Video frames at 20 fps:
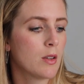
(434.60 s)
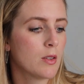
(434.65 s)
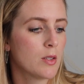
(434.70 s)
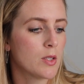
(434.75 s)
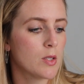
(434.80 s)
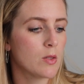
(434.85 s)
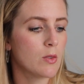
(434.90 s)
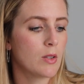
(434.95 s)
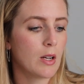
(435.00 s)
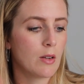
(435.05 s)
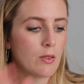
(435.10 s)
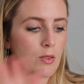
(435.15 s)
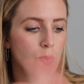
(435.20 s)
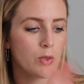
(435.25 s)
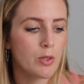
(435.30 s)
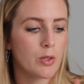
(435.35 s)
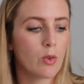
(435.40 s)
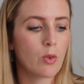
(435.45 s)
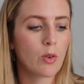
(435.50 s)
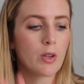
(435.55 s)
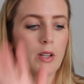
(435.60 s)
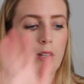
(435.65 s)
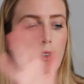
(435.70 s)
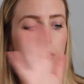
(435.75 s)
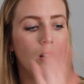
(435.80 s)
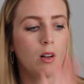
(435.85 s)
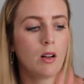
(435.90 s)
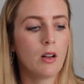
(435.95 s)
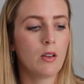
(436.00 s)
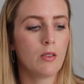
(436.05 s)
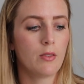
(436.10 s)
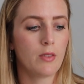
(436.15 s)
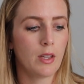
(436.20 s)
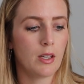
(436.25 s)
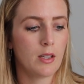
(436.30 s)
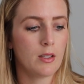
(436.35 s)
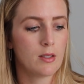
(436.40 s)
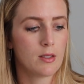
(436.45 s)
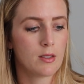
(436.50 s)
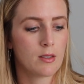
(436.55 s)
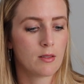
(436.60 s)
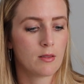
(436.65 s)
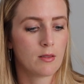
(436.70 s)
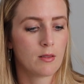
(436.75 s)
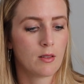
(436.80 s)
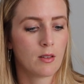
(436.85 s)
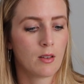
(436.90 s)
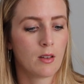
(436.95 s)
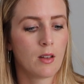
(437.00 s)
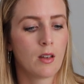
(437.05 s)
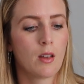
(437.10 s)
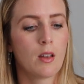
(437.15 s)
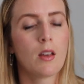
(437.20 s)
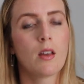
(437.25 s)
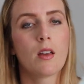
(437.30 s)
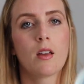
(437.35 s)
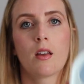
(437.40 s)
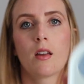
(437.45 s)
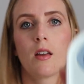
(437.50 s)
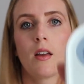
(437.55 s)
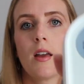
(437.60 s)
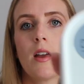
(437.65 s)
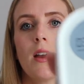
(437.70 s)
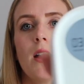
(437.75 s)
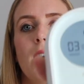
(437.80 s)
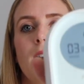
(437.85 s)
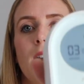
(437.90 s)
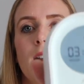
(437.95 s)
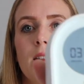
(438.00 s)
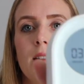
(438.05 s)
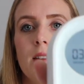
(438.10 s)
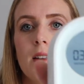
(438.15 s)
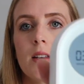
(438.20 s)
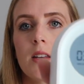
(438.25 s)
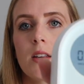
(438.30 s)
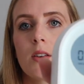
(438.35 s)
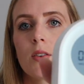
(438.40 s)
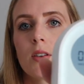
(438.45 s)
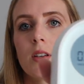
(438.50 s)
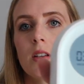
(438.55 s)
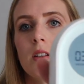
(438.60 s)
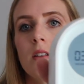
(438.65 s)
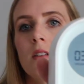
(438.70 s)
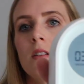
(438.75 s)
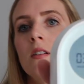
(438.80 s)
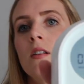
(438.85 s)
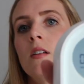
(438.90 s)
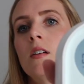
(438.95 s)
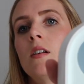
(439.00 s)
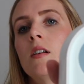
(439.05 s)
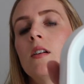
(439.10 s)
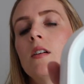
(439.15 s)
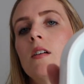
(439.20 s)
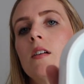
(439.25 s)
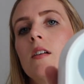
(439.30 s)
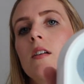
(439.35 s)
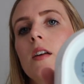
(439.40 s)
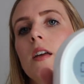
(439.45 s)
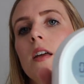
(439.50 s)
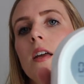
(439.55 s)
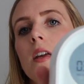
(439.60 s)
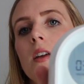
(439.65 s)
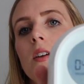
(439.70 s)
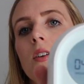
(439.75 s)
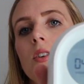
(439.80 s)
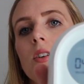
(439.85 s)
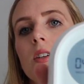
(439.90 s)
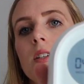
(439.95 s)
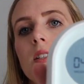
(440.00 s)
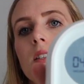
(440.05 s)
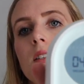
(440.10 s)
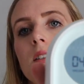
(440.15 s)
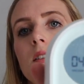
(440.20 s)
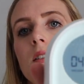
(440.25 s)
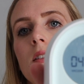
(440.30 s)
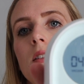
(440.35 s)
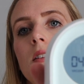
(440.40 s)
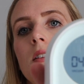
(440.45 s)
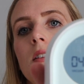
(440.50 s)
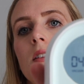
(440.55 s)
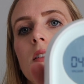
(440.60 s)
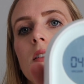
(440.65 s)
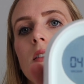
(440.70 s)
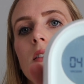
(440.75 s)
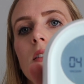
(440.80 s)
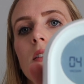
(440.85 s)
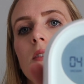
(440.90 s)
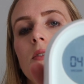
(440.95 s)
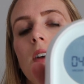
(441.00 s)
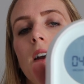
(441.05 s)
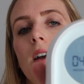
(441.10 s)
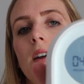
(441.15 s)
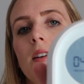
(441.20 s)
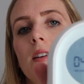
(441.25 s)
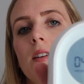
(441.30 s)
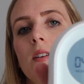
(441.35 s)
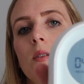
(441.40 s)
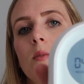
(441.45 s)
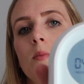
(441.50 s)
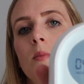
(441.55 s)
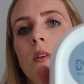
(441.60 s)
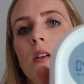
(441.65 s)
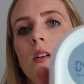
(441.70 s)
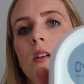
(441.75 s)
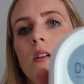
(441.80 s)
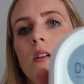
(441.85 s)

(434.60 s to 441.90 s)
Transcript: So now it's recording all of this, and then you can increase the vacuum